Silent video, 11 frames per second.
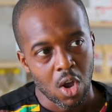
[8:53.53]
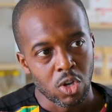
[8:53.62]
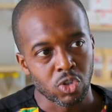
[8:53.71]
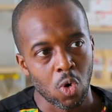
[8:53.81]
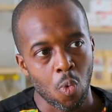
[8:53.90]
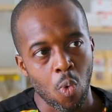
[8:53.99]

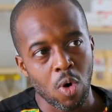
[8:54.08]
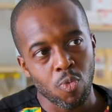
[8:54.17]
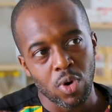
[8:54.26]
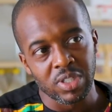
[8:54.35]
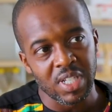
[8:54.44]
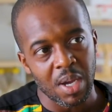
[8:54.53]
So what
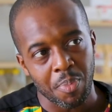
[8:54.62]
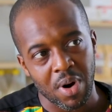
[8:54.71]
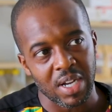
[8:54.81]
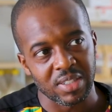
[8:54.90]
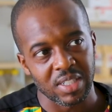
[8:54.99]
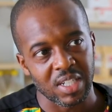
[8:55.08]
was that
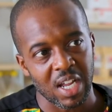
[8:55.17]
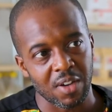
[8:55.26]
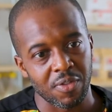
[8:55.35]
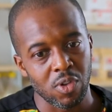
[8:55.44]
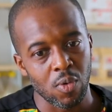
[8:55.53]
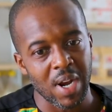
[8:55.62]
process like
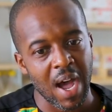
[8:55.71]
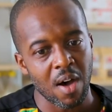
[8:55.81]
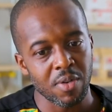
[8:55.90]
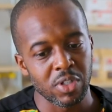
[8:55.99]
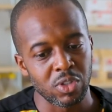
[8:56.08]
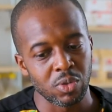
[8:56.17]
for you, and how
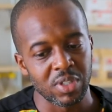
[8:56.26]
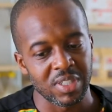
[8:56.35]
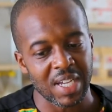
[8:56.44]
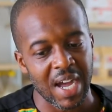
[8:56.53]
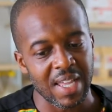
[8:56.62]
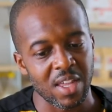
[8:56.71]
did you
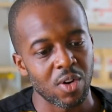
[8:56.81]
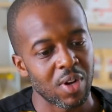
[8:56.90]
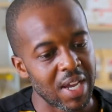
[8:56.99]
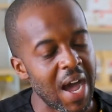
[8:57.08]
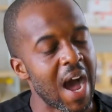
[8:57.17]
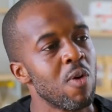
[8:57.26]
decide that,
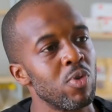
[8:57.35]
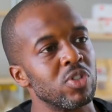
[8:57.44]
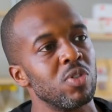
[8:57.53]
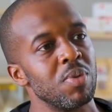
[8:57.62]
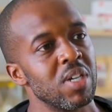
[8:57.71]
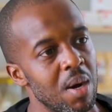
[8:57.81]
okay, I want
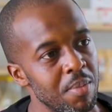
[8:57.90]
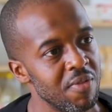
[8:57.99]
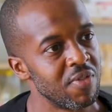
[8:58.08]
to become a